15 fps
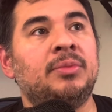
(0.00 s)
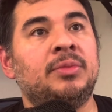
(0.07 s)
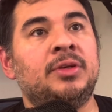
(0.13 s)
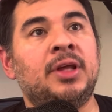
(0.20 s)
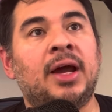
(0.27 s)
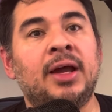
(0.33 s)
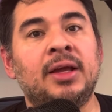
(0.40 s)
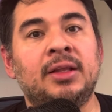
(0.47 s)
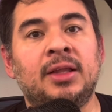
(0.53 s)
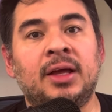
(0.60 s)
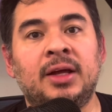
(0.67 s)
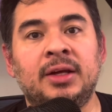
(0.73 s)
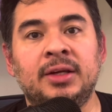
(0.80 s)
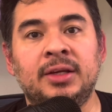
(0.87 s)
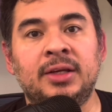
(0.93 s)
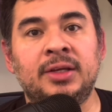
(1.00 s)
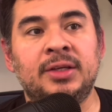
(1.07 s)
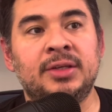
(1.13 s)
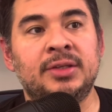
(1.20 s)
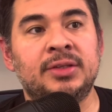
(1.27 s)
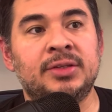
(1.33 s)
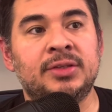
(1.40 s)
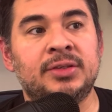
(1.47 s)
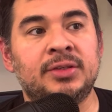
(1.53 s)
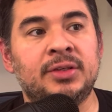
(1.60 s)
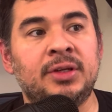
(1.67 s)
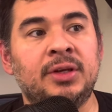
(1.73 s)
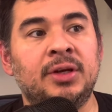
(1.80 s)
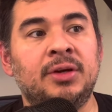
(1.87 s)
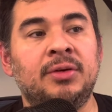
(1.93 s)
Dialogue is,
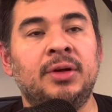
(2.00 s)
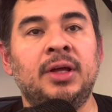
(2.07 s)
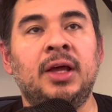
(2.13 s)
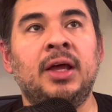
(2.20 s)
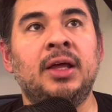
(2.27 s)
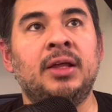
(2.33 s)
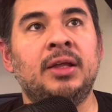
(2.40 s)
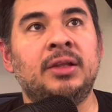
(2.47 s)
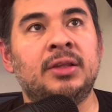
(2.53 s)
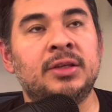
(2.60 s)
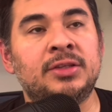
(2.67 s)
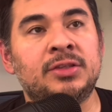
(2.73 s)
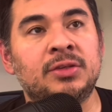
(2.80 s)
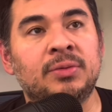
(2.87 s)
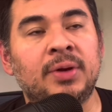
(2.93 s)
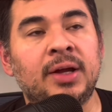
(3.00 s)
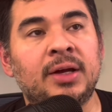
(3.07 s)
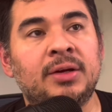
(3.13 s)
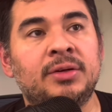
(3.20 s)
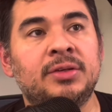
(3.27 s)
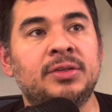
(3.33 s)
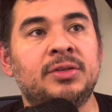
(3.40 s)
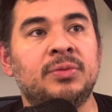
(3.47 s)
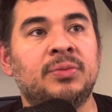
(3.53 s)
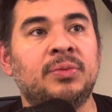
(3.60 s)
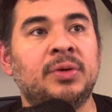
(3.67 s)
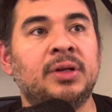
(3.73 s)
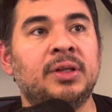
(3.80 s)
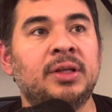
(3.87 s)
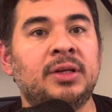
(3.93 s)
you know, the surrounds
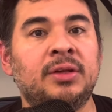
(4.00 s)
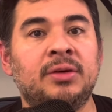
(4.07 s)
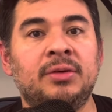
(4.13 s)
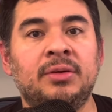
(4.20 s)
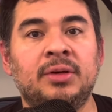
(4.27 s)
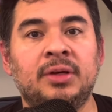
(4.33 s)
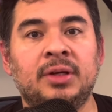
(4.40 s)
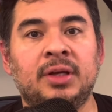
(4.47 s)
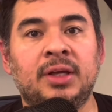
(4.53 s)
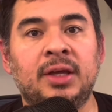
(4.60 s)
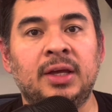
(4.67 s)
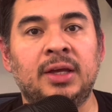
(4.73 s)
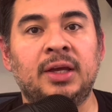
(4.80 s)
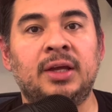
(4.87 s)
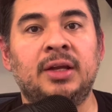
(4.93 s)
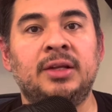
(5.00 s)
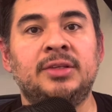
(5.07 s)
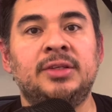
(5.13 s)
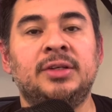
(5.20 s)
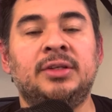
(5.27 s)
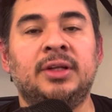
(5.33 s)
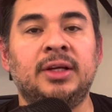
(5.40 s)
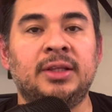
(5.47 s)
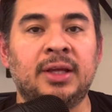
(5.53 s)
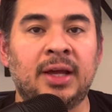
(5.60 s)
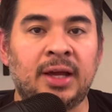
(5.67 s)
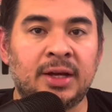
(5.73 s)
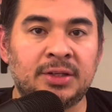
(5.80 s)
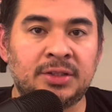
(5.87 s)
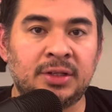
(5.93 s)
really don't kick in until like the
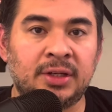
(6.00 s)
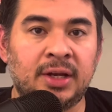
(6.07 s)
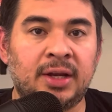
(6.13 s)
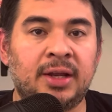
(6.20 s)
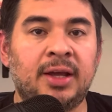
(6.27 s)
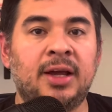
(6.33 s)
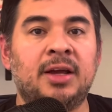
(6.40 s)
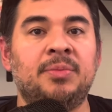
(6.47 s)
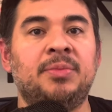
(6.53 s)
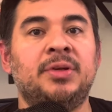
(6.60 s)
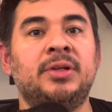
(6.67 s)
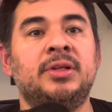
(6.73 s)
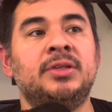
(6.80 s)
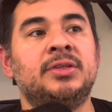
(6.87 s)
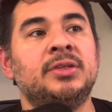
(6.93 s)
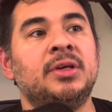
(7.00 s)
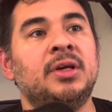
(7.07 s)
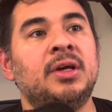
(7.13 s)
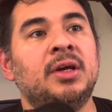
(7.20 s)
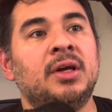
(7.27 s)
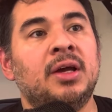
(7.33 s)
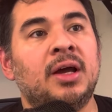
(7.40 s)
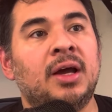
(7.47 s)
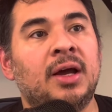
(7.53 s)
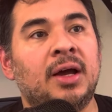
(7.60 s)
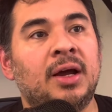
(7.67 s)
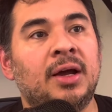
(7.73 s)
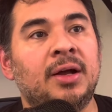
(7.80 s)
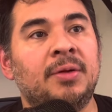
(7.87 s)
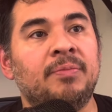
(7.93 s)
action kind of happens.
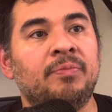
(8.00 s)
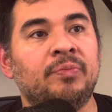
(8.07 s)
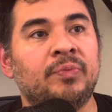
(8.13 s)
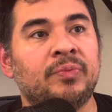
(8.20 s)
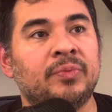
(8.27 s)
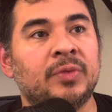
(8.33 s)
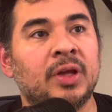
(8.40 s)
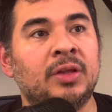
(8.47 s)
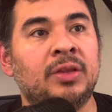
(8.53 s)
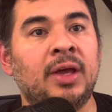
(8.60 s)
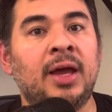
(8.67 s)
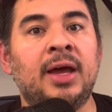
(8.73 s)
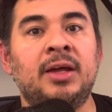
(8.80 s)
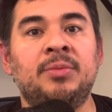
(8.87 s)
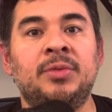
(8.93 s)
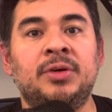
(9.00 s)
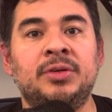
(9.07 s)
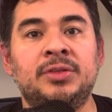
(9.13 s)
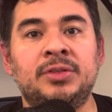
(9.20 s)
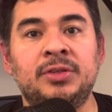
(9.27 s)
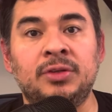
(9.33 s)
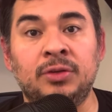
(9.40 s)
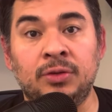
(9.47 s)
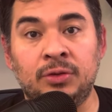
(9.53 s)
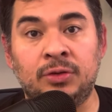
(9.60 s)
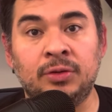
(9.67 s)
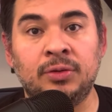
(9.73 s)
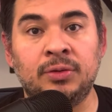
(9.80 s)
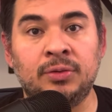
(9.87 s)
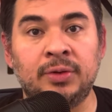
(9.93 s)
The Atmos, you
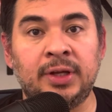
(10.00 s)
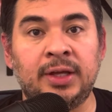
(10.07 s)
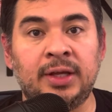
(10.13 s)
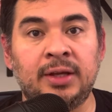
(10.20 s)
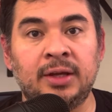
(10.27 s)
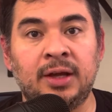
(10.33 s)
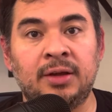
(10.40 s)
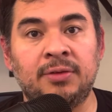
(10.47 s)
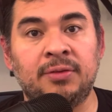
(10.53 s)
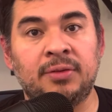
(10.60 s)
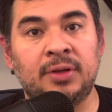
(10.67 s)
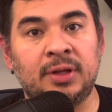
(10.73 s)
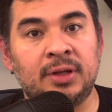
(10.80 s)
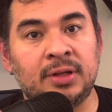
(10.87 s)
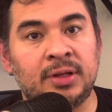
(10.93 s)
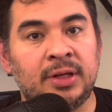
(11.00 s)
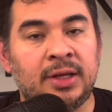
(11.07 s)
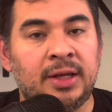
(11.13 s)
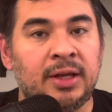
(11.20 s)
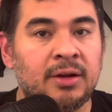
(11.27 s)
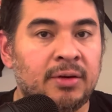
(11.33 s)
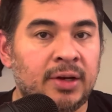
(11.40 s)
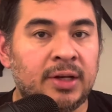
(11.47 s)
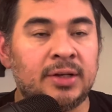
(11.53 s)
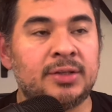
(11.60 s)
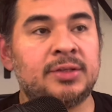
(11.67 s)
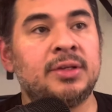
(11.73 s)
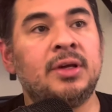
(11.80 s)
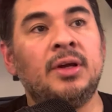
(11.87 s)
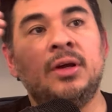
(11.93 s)
do hear
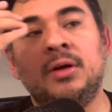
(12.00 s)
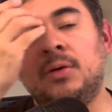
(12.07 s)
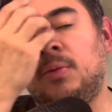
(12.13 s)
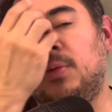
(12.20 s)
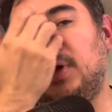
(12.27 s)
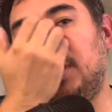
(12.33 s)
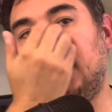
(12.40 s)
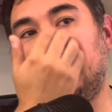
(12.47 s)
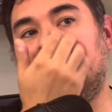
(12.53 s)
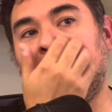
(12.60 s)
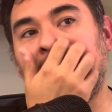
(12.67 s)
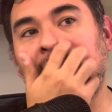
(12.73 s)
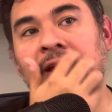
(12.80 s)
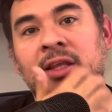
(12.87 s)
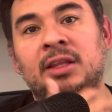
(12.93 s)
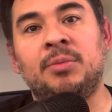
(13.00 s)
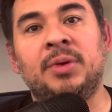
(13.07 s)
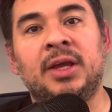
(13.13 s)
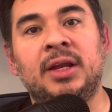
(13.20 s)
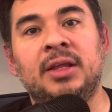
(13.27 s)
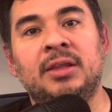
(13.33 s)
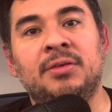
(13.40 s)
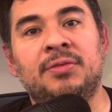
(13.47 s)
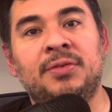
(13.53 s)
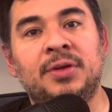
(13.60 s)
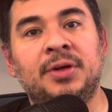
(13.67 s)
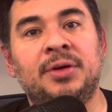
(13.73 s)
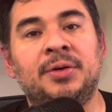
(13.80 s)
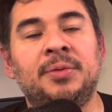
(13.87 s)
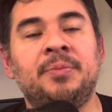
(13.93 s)
it when, like, in the beginning of the
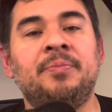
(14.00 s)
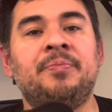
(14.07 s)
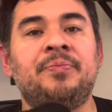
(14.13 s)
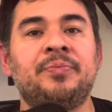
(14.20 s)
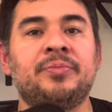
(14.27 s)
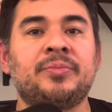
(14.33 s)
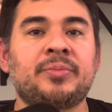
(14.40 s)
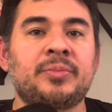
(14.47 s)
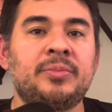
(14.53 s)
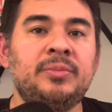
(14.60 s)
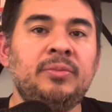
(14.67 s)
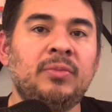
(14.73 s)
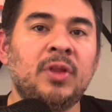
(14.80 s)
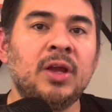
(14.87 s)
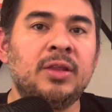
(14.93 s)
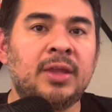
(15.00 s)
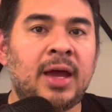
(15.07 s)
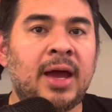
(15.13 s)
film, the